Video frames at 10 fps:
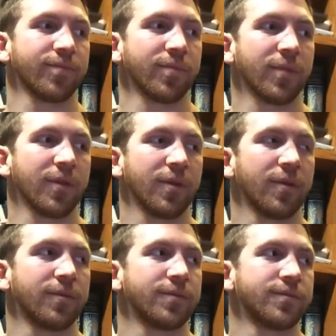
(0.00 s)

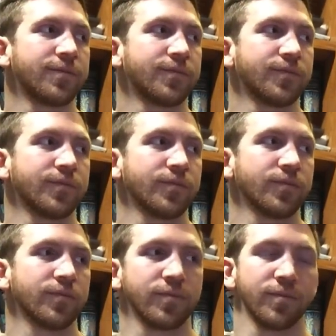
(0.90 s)

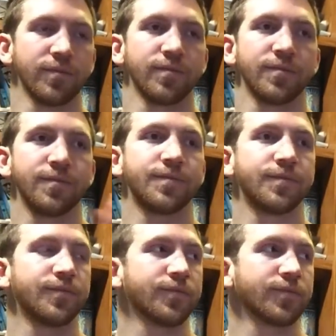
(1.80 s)

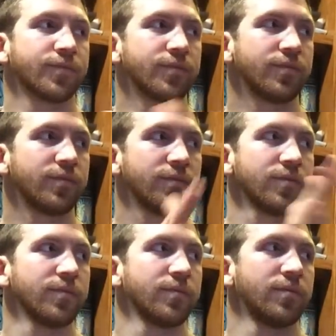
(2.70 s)

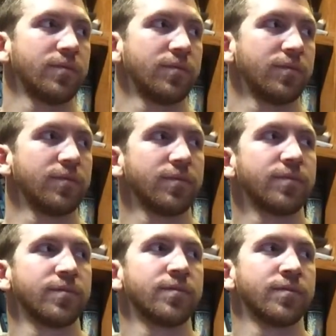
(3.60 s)

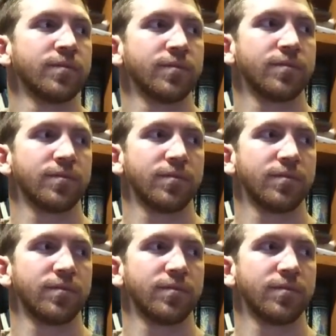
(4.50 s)
(silent)